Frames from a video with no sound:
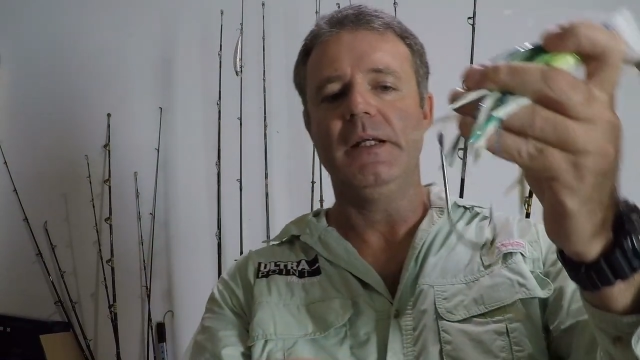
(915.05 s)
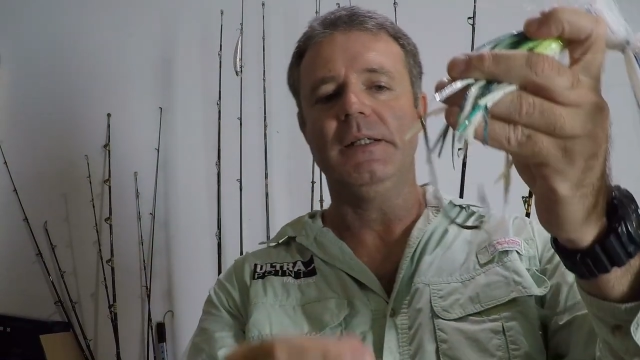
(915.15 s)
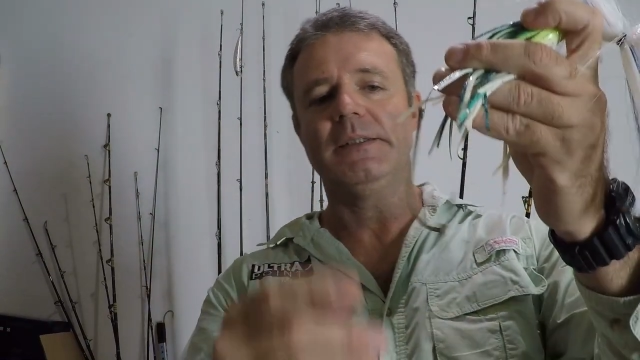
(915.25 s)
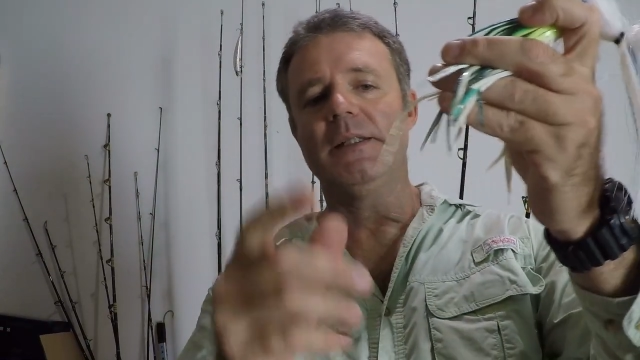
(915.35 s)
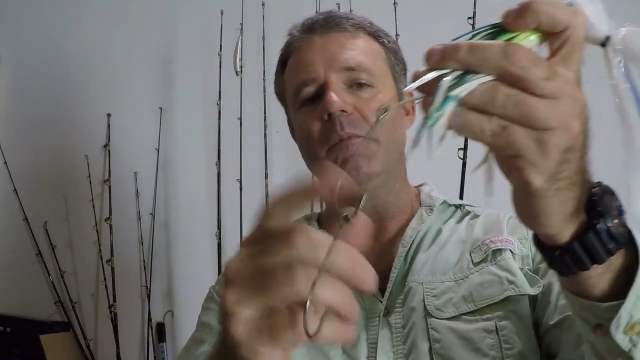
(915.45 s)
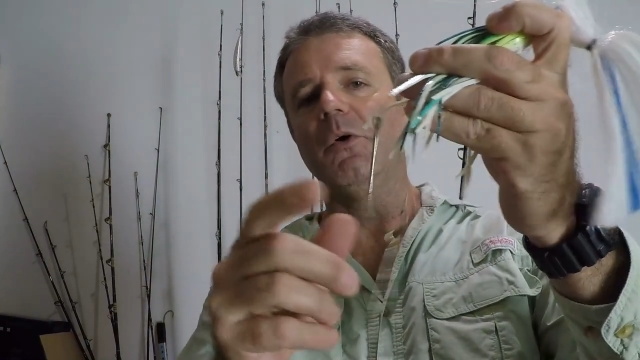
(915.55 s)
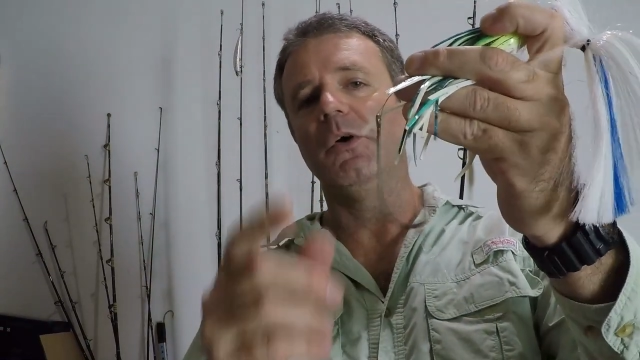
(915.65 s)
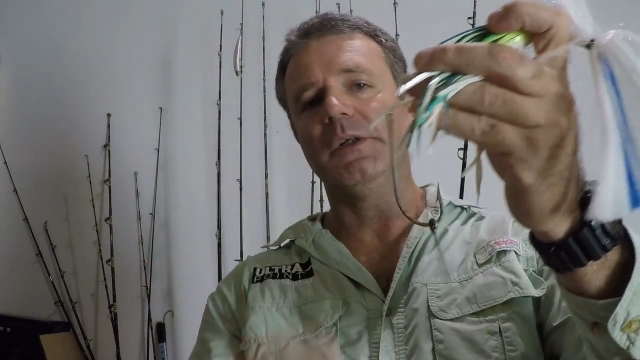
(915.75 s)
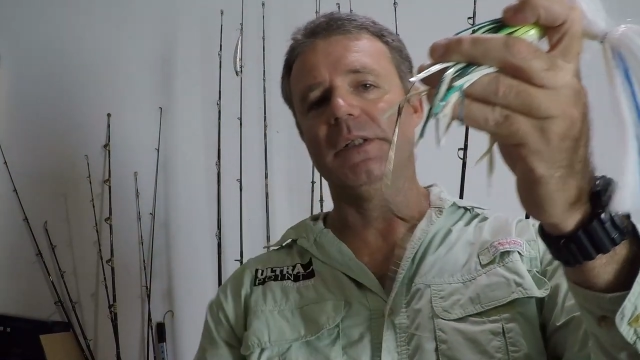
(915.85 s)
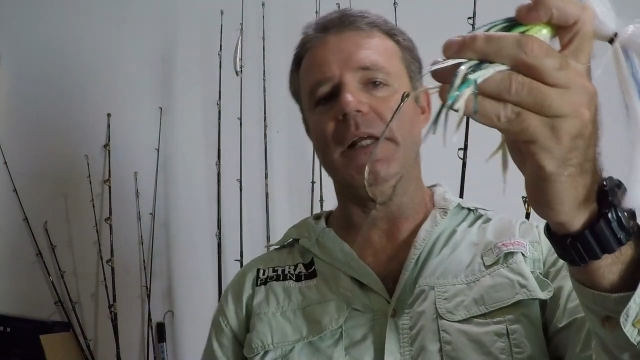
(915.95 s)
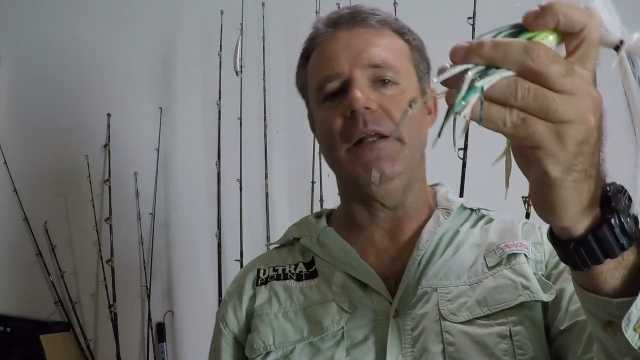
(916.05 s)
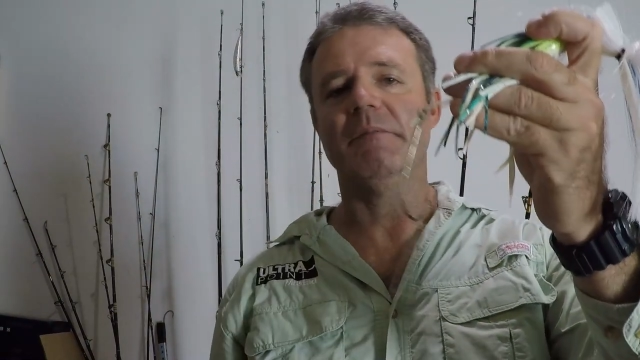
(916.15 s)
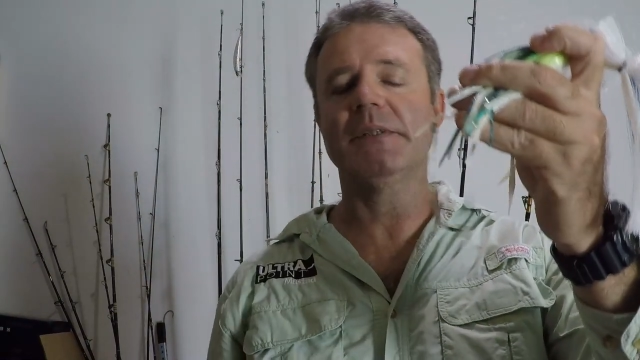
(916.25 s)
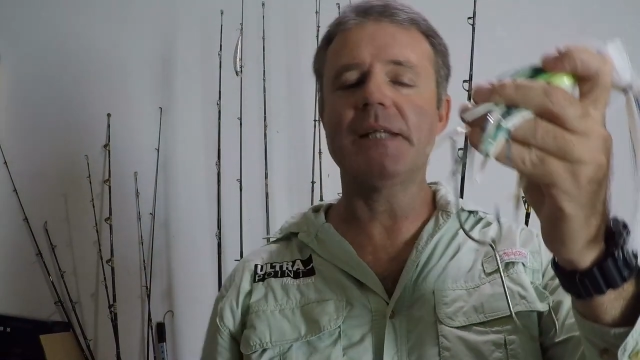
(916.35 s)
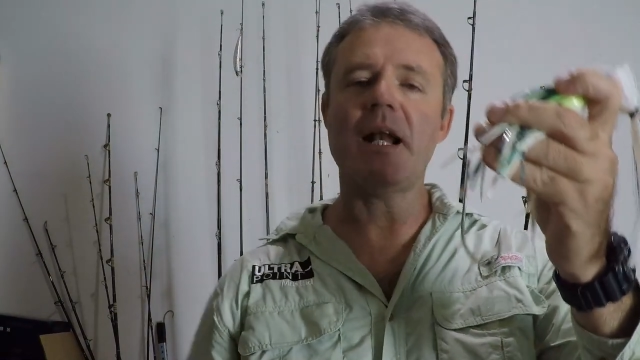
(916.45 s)
This double hook tandem
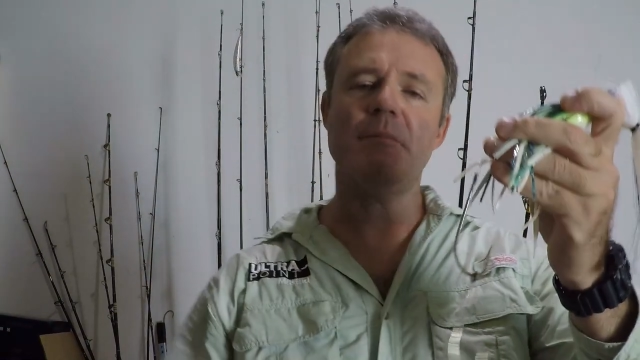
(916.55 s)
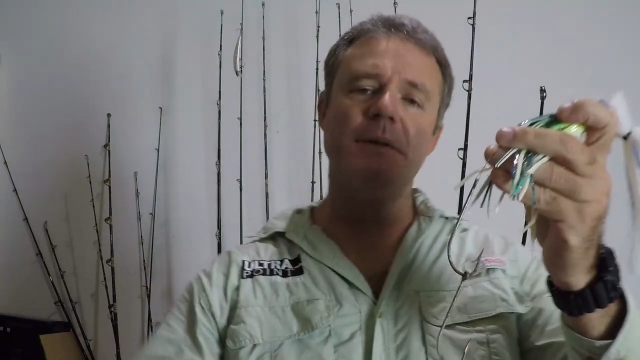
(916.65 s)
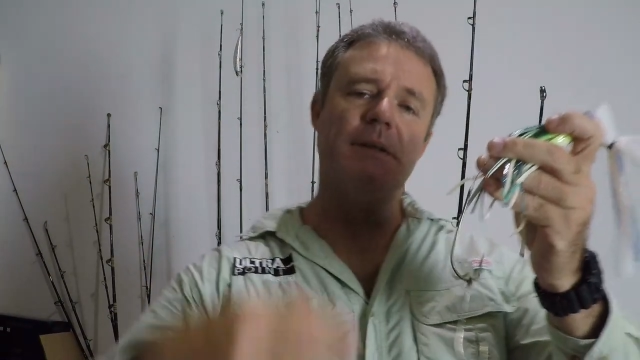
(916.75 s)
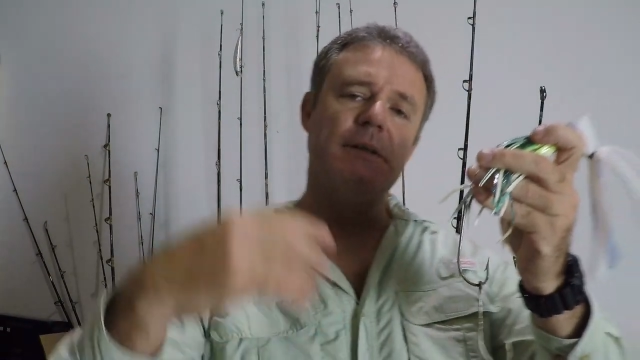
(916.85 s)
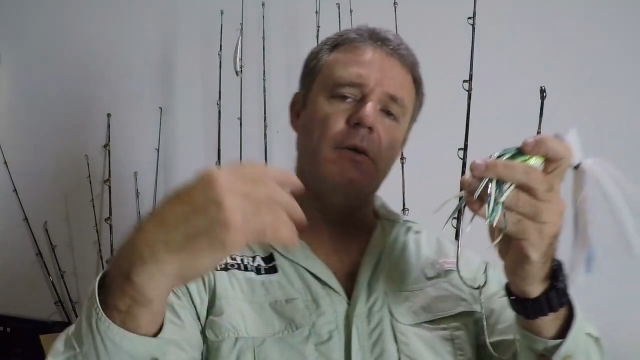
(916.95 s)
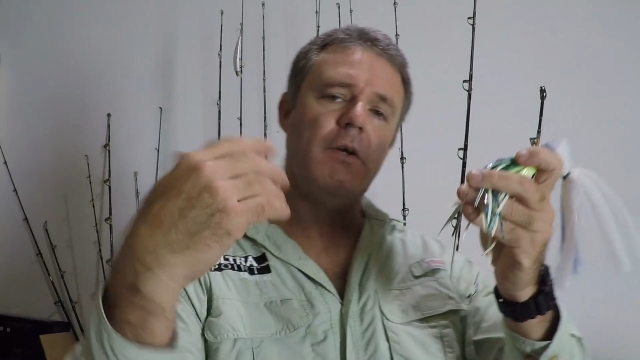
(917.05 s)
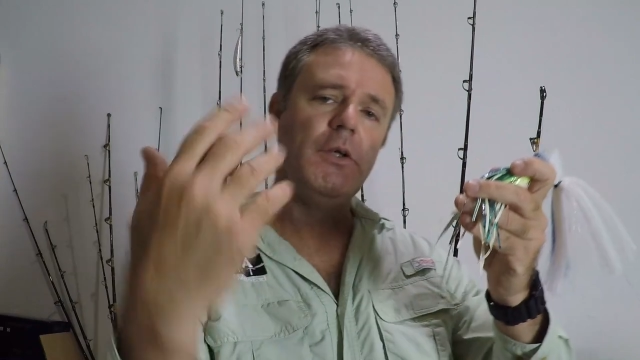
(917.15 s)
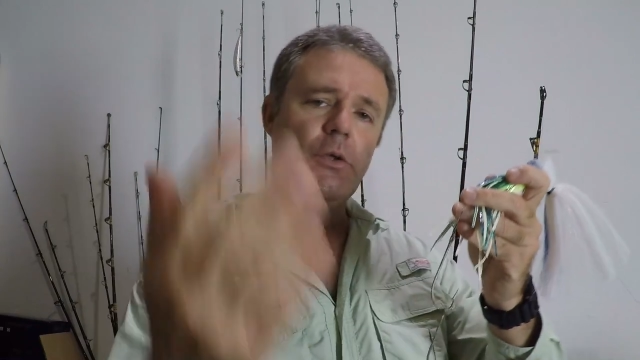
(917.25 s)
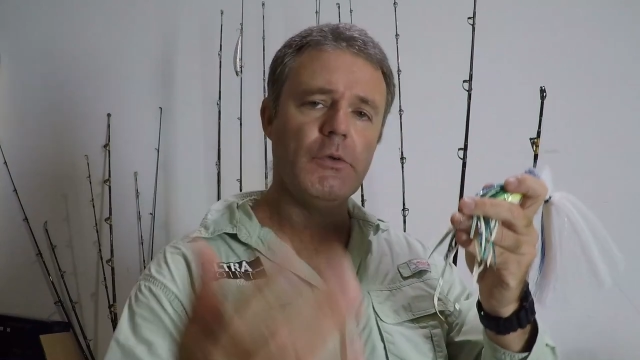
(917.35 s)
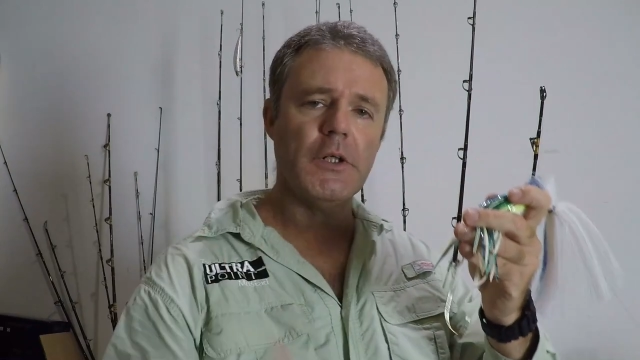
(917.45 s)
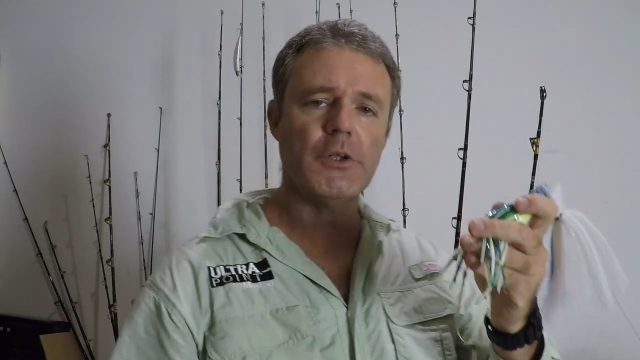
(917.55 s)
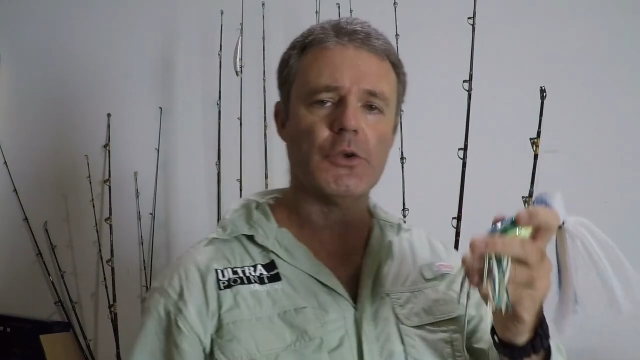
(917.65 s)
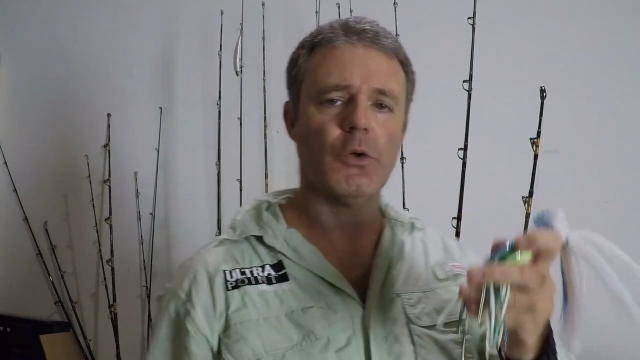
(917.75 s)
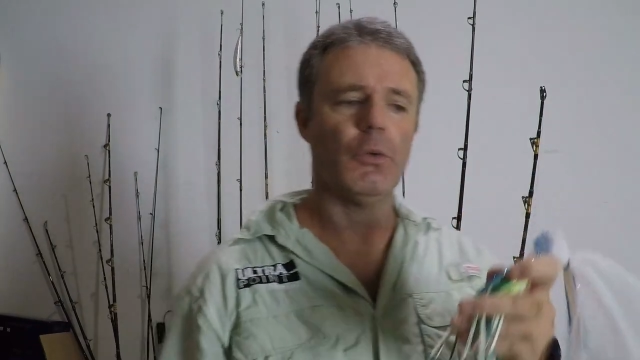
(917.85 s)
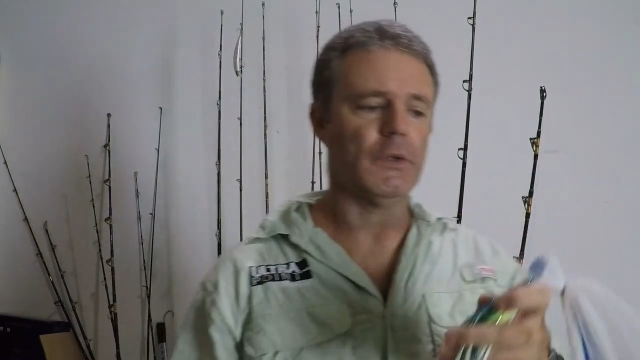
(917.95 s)
setup is so that you can
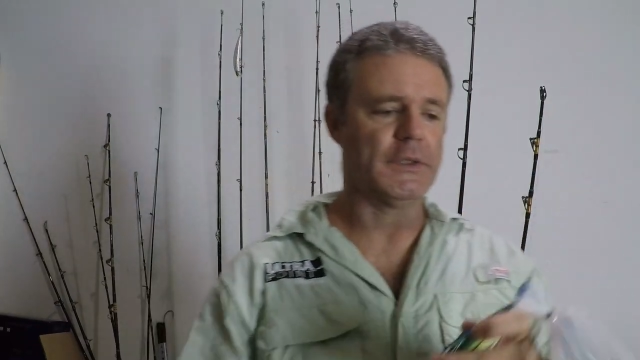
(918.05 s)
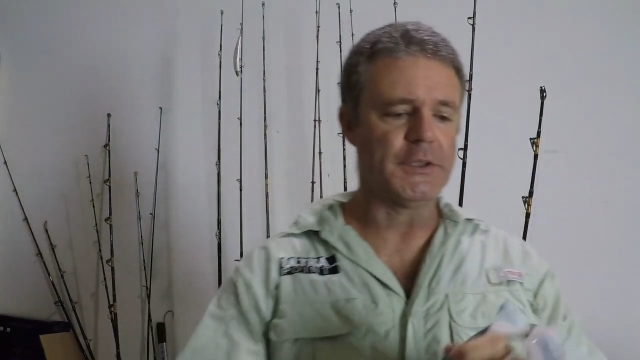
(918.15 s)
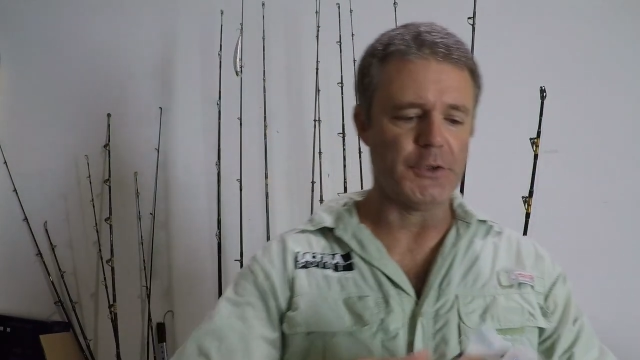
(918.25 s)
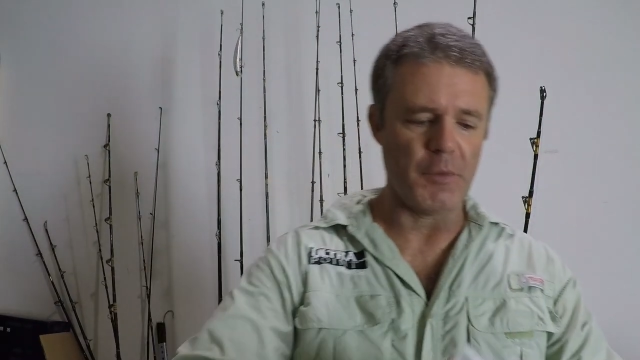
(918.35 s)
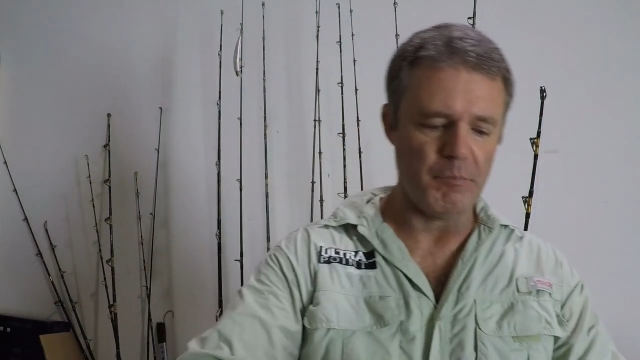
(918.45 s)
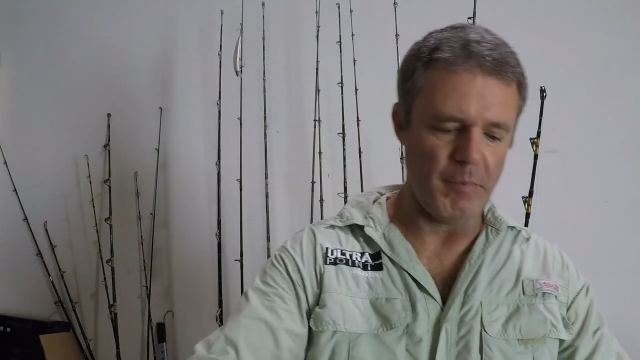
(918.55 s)
troll a strip